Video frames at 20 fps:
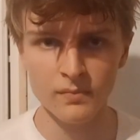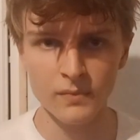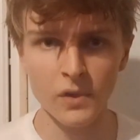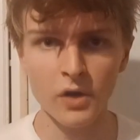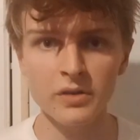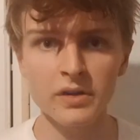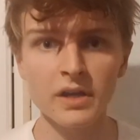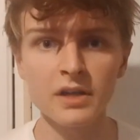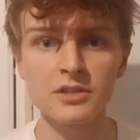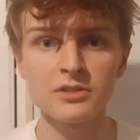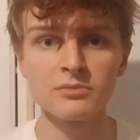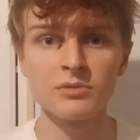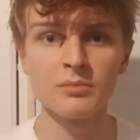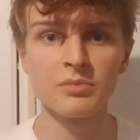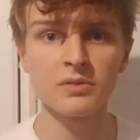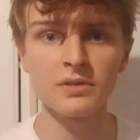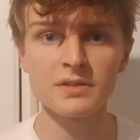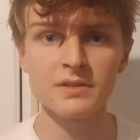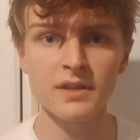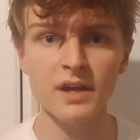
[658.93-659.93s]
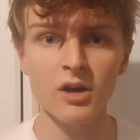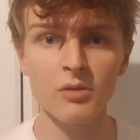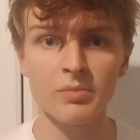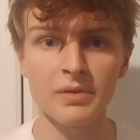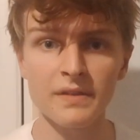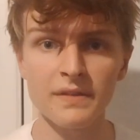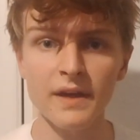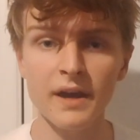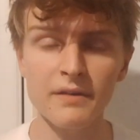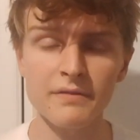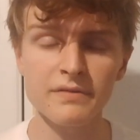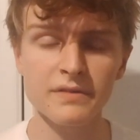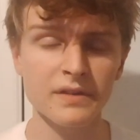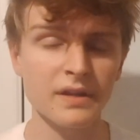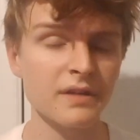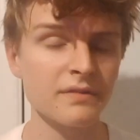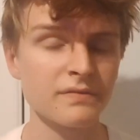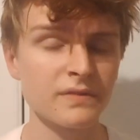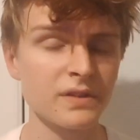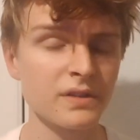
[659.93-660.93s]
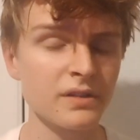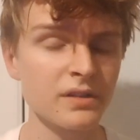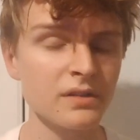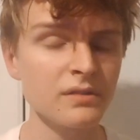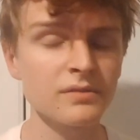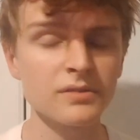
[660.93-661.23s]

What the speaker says: Okay, so my boys, that'll be that for that video.